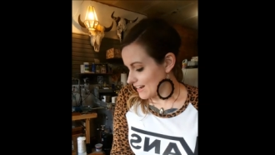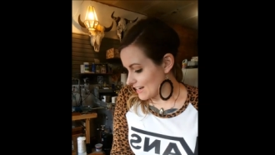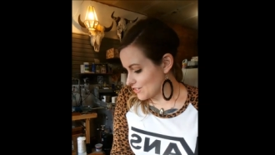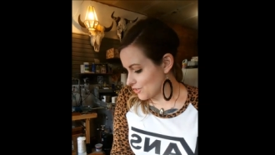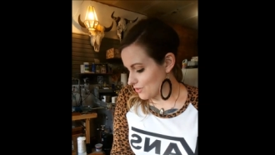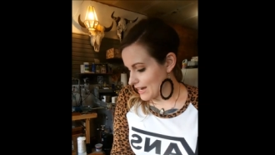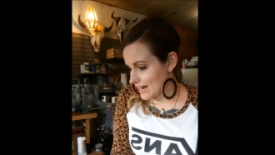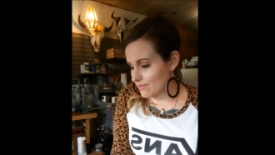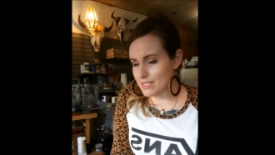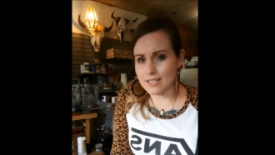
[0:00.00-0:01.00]
I don't
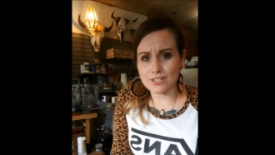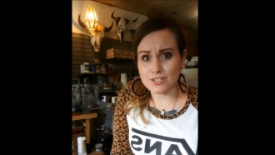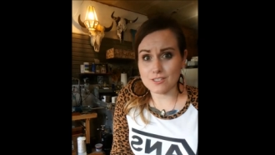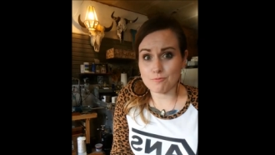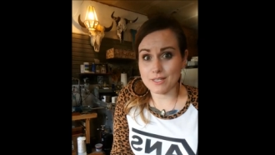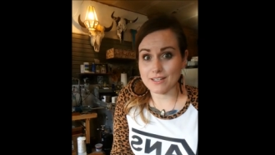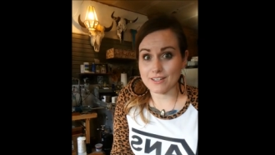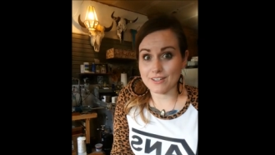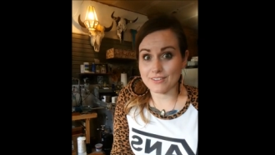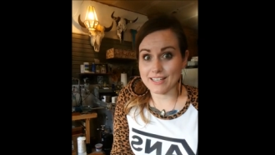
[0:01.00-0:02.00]
have intentions of being
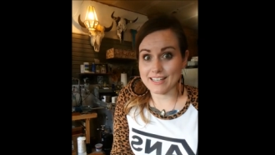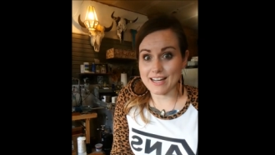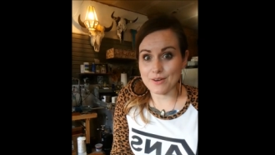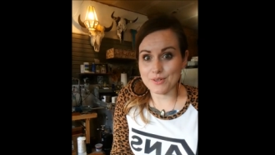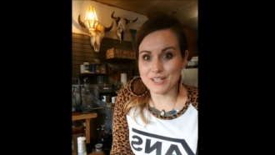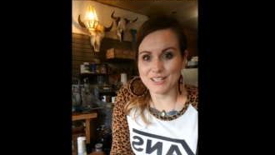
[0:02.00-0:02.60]
on here like an hour